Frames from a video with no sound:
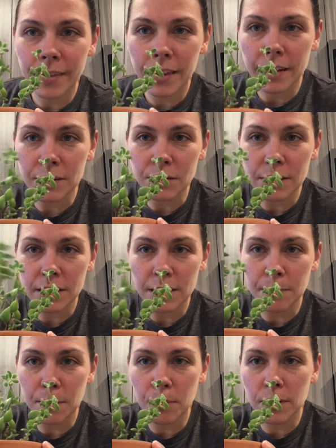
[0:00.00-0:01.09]
as you can see,
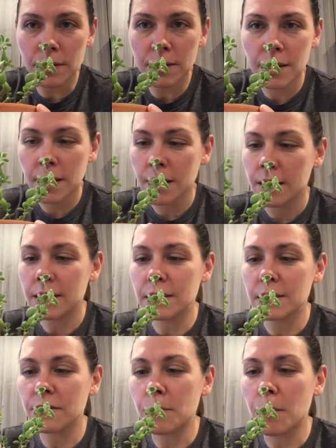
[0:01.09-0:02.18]
some of the ones, this
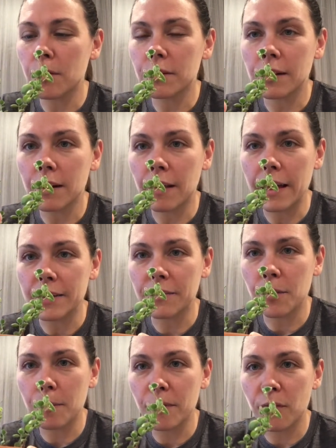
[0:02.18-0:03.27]
is from all the neglect
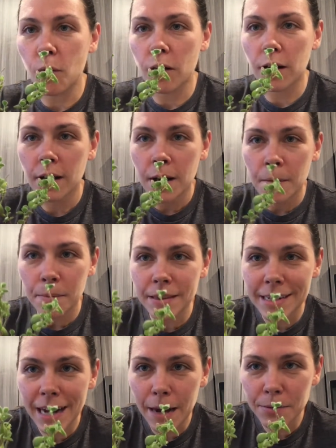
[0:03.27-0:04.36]
from before, but the
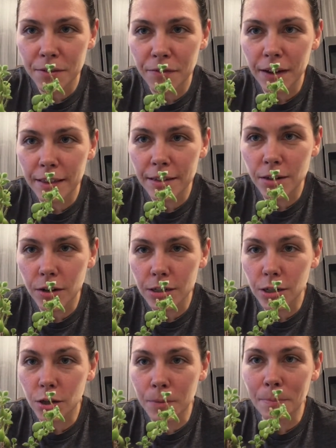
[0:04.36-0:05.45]
tops are finally starting
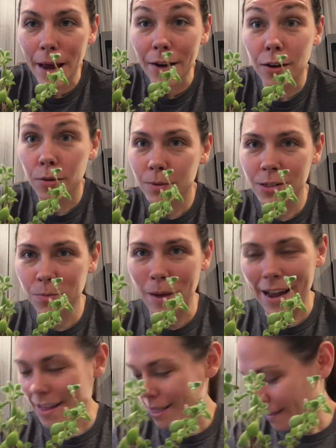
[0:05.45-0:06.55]
to look better, which is
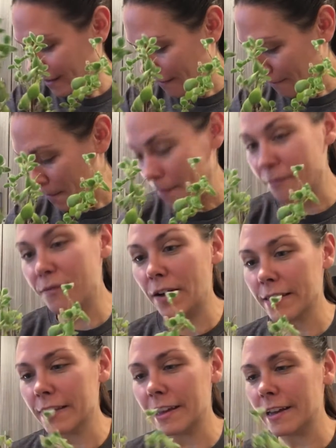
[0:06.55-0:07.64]
why I think I'm
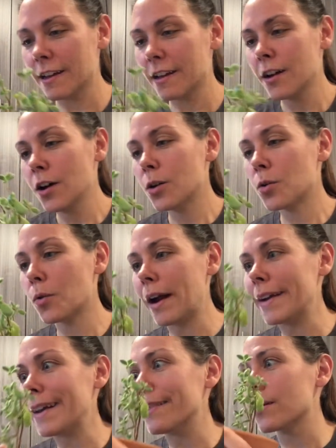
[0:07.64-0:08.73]
finally
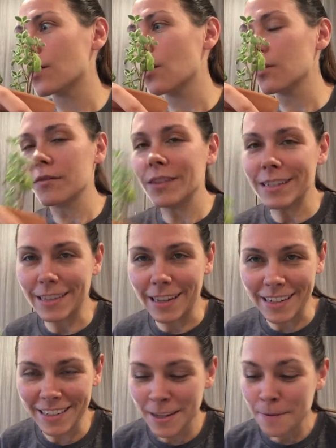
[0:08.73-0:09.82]
cracking the code of these
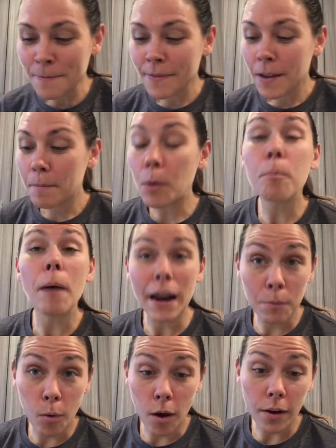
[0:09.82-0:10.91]
things. But
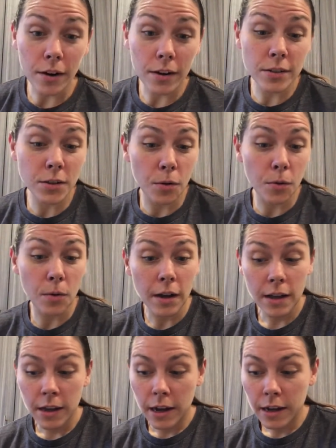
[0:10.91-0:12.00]
bottom water, so
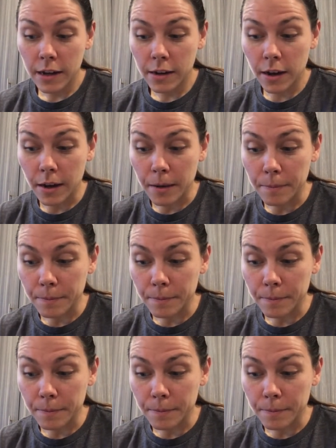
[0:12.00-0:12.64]
I